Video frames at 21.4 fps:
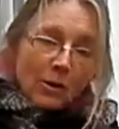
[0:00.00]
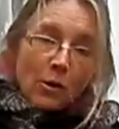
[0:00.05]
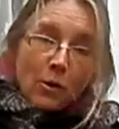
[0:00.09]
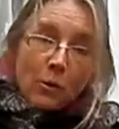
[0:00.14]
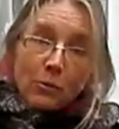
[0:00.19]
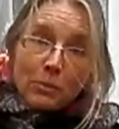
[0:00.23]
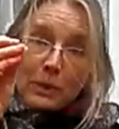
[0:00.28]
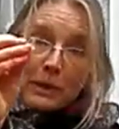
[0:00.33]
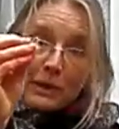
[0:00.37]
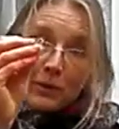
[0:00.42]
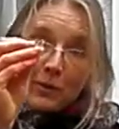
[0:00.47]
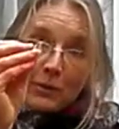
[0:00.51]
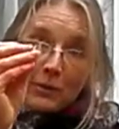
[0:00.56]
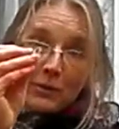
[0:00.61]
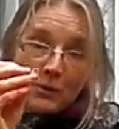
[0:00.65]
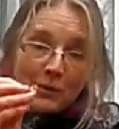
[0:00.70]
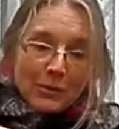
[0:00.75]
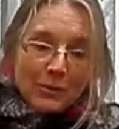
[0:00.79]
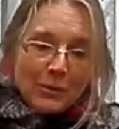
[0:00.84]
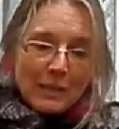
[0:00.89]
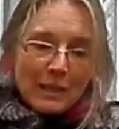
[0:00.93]
he
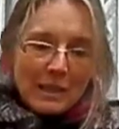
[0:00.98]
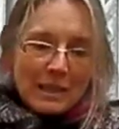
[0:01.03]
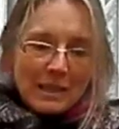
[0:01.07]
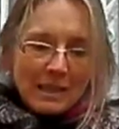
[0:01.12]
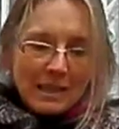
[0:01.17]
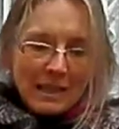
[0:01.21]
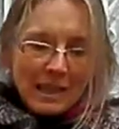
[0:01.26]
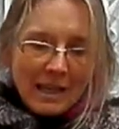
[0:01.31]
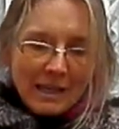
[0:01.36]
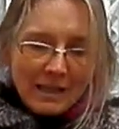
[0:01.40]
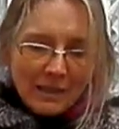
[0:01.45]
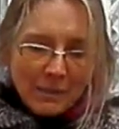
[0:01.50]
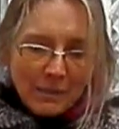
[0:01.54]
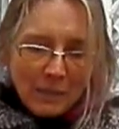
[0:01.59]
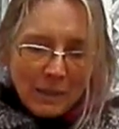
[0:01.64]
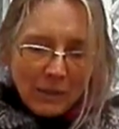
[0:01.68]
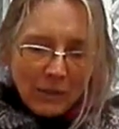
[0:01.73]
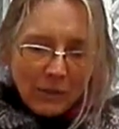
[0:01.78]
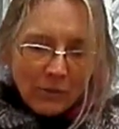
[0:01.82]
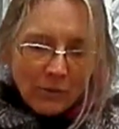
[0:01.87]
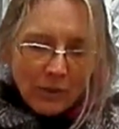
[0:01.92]
also doesn't take the
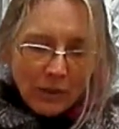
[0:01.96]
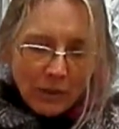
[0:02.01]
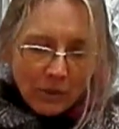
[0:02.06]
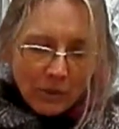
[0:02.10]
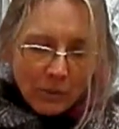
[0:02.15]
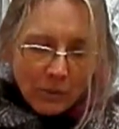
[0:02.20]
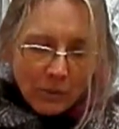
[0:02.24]
pill very